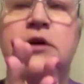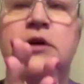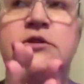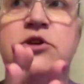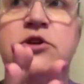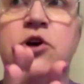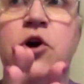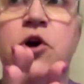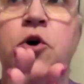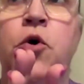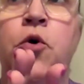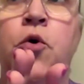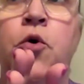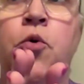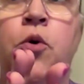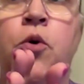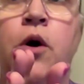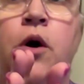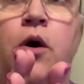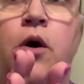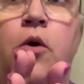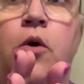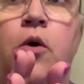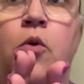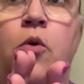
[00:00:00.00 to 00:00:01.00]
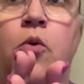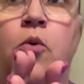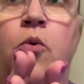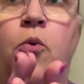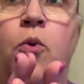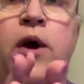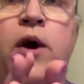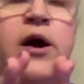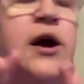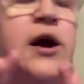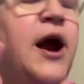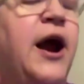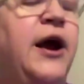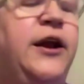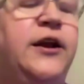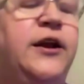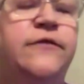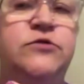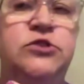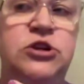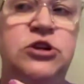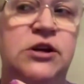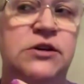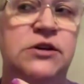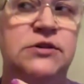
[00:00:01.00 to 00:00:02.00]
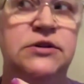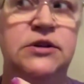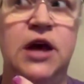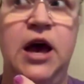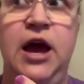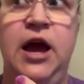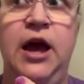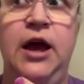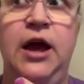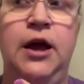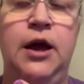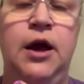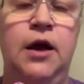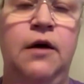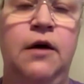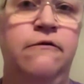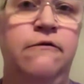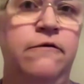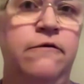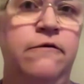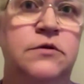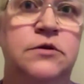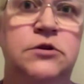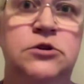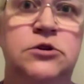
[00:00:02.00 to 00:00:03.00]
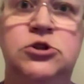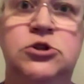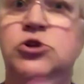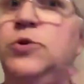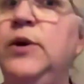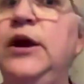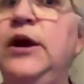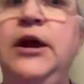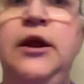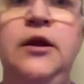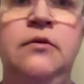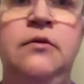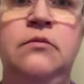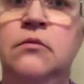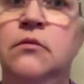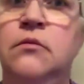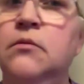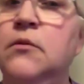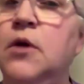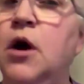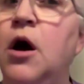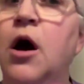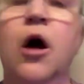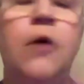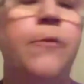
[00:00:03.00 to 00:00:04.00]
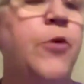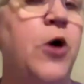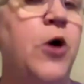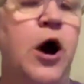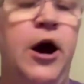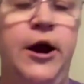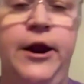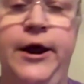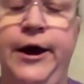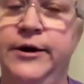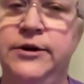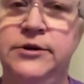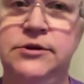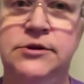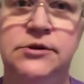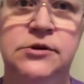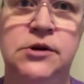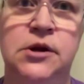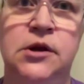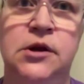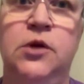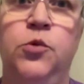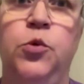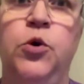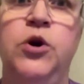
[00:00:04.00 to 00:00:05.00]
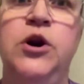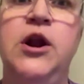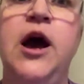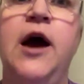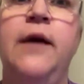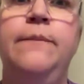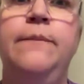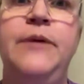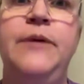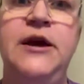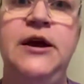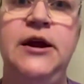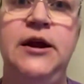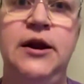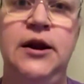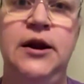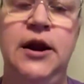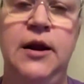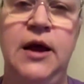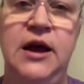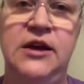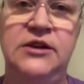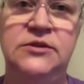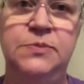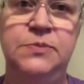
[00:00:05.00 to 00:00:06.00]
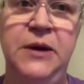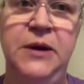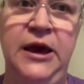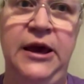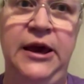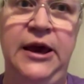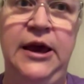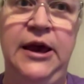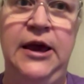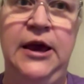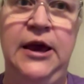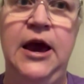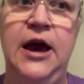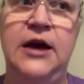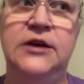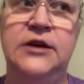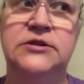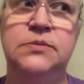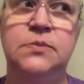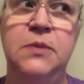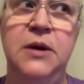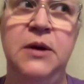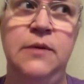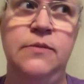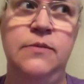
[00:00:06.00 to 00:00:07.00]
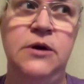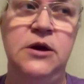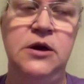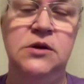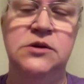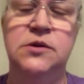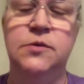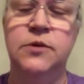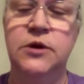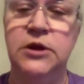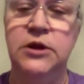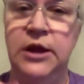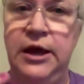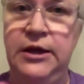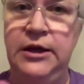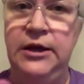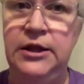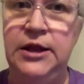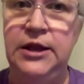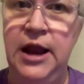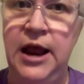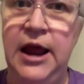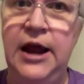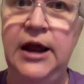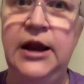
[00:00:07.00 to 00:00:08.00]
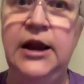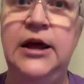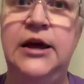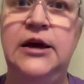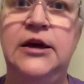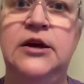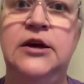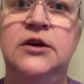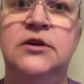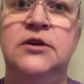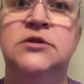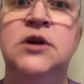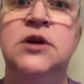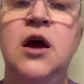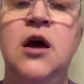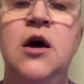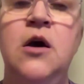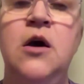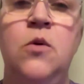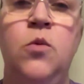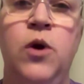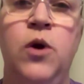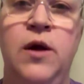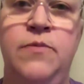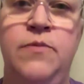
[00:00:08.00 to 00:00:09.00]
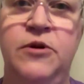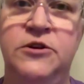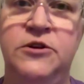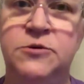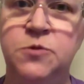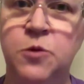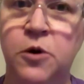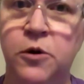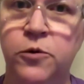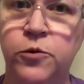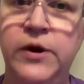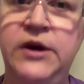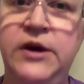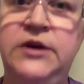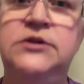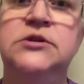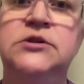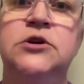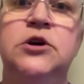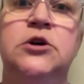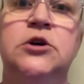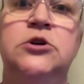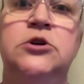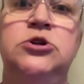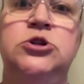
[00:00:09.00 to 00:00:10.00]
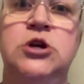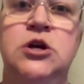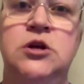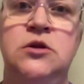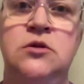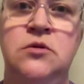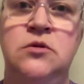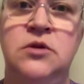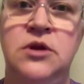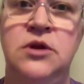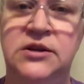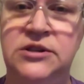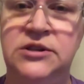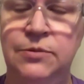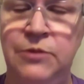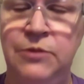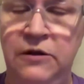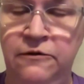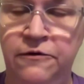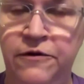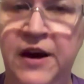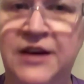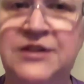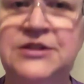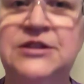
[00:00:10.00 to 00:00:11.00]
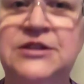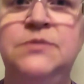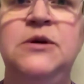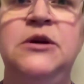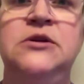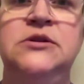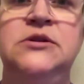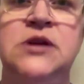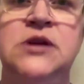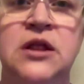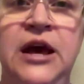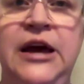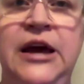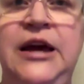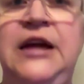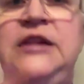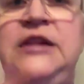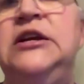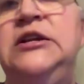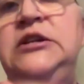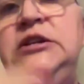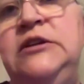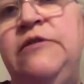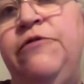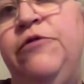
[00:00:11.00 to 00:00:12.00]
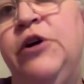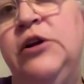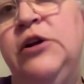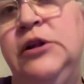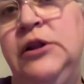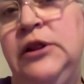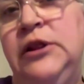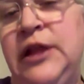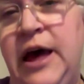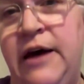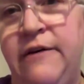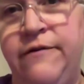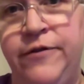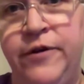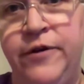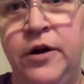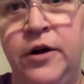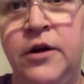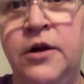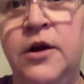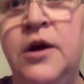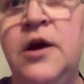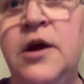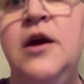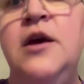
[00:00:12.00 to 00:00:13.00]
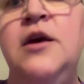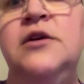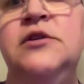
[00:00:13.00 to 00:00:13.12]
So we're kind of just like doing all products. we're not being as picky as maybe someone like Nate is, where he puts more research and does some investments. Like it's a different level.